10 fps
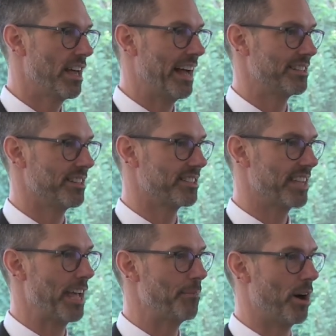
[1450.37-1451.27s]
has the
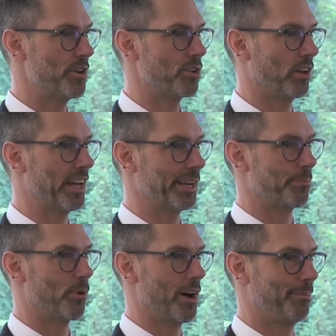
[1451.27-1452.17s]
same underlying
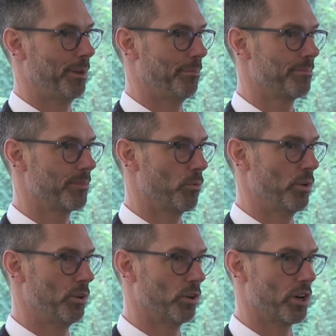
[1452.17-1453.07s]
problem when
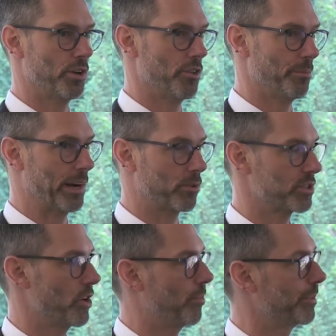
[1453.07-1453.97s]
you look under the
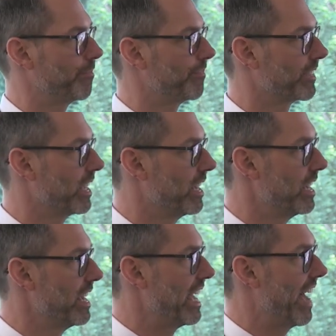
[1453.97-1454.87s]
microscope.
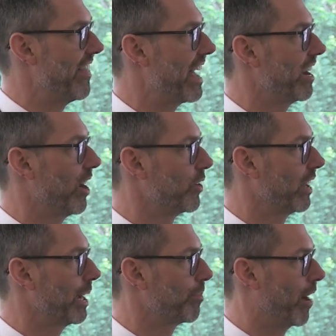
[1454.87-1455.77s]
And that underlying